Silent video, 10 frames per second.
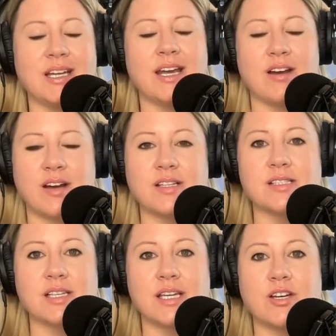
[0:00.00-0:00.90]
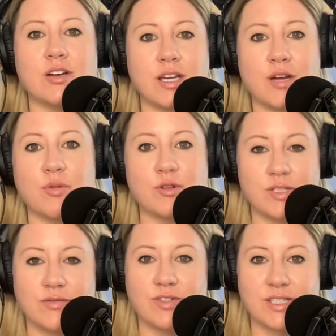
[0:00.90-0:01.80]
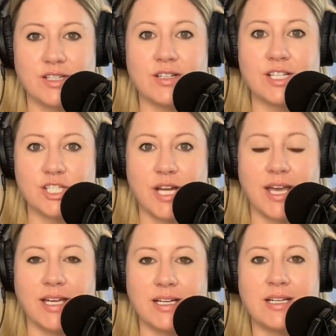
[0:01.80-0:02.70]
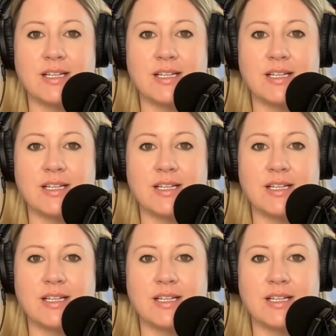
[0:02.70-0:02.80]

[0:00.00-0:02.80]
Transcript: And honestly, cooking a protein for dinner each night